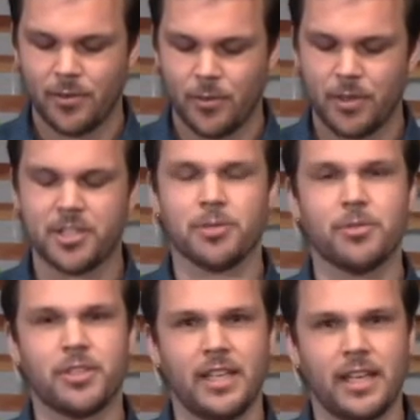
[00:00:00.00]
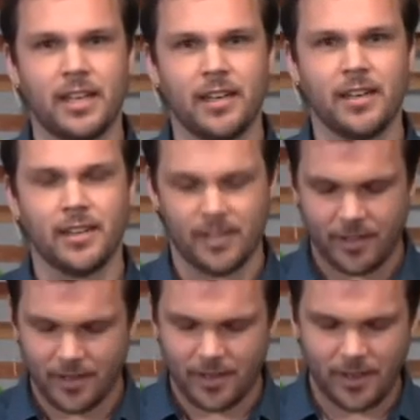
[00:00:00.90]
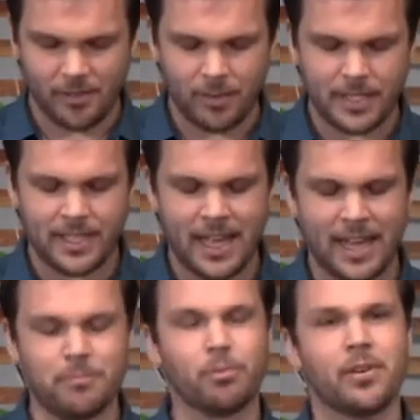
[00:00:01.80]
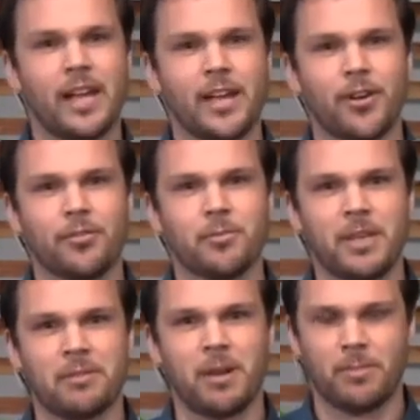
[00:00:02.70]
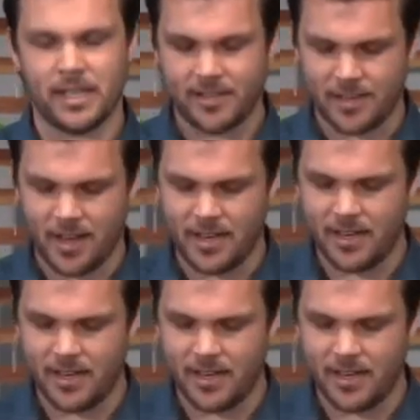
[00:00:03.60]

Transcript: was the routine of my dad praying over me at my bedside.